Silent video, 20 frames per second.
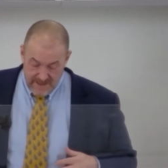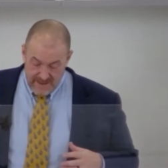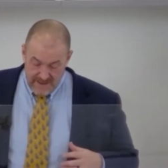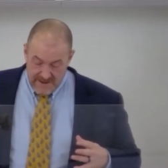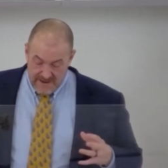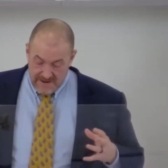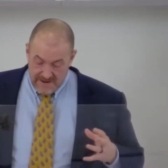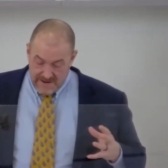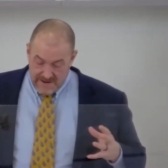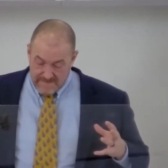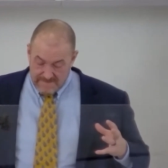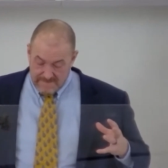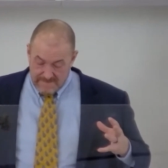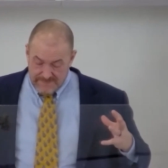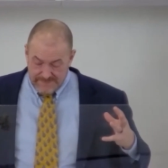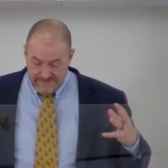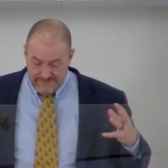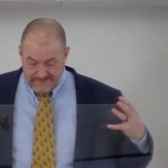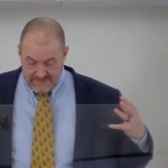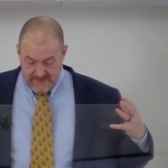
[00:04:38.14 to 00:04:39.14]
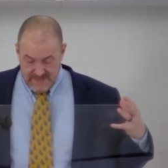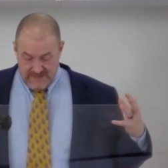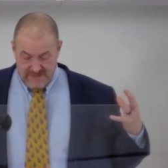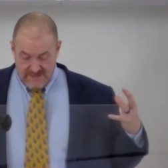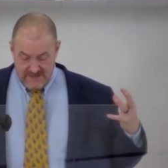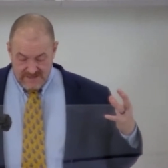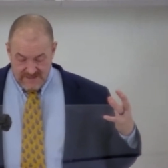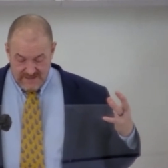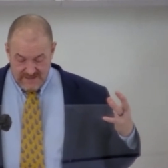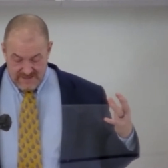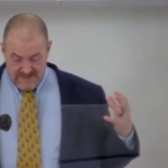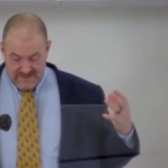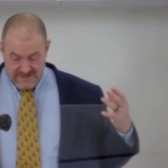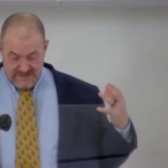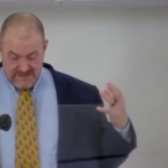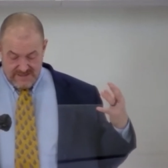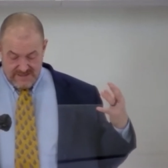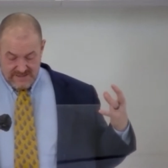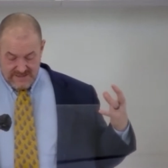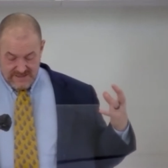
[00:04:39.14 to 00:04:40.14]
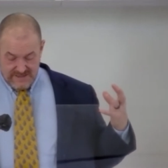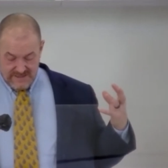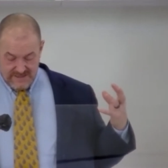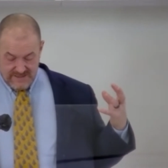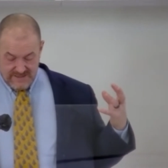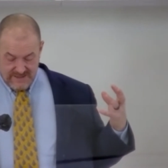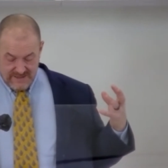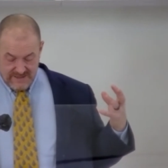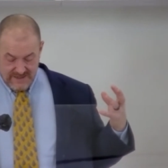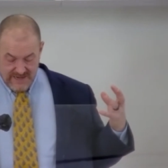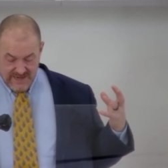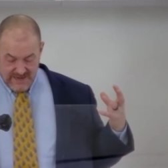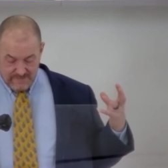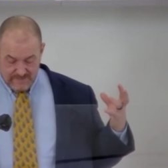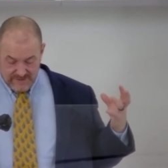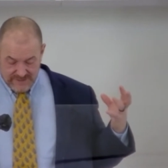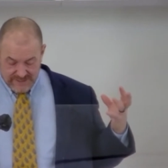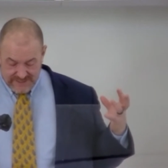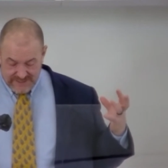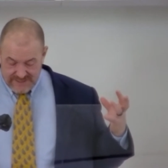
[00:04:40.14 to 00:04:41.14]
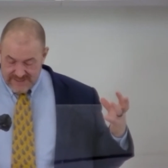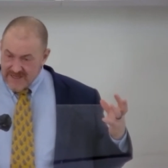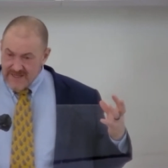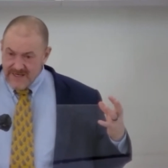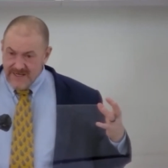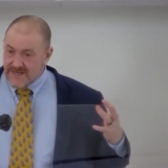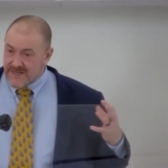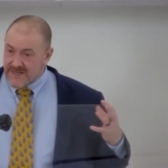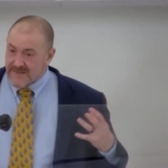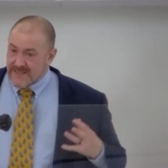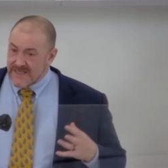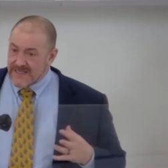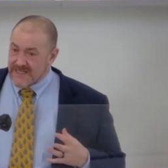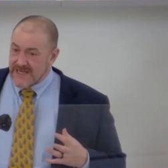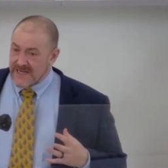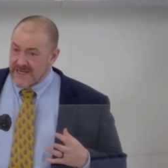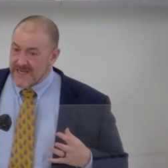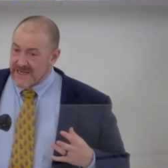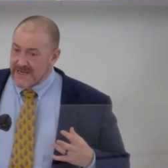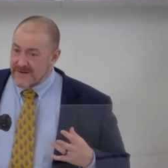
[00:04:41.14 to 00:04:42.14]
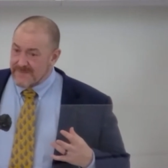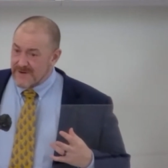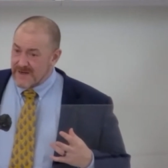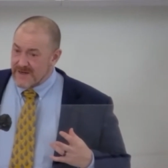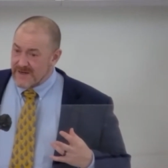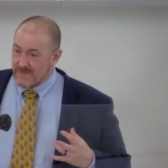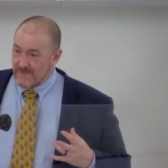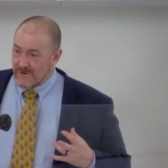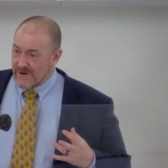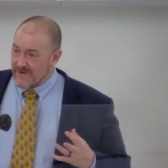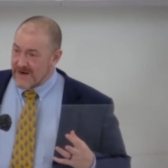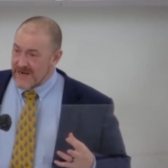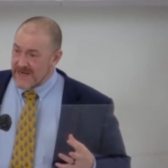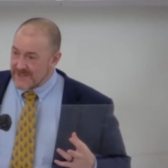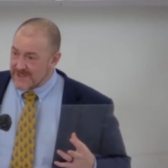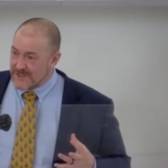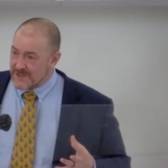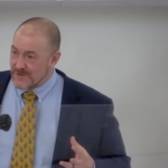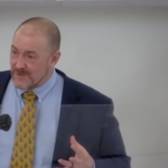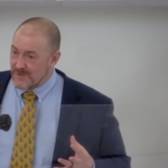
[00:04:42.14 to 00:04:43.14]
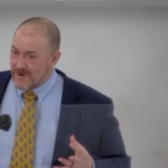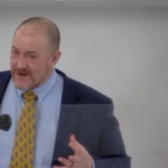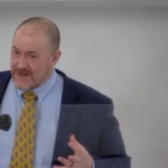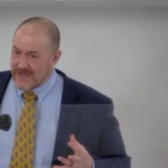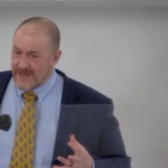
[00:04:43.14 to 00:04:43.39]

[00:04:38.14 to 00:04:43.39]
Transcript: I was stunned at the time where I scored.